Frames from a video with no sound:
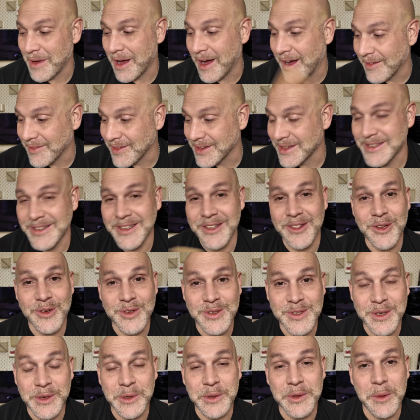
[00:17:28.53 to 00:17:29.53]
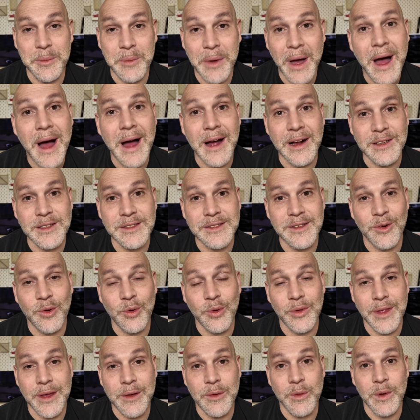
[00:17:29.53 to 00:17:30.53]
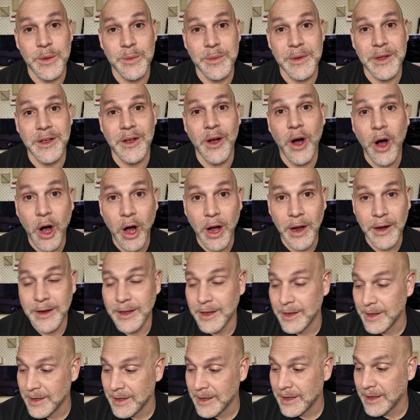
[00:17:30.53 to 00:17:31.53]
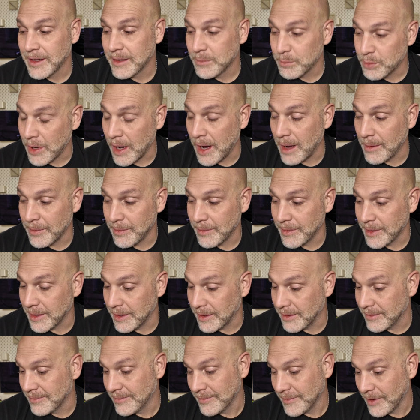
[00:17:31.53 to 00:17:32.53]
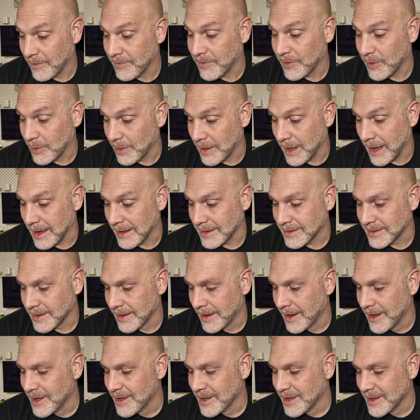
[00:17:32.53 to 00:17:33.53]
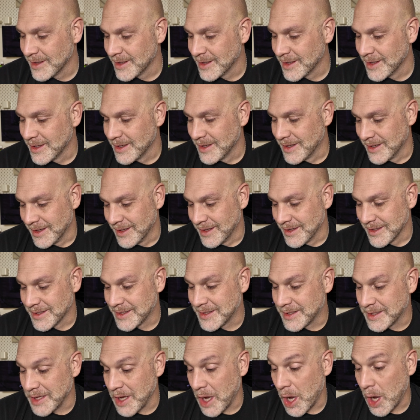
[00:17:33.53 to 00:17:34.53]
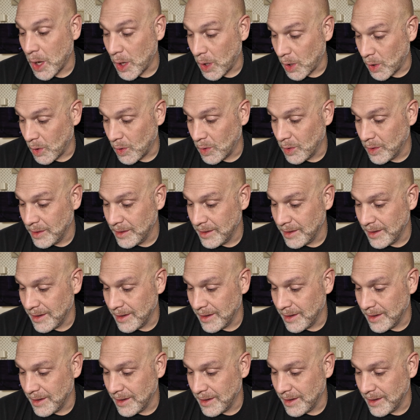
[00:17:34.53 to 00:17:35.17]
Obviously, they're still in the box or they would be gone in probably a few days. So,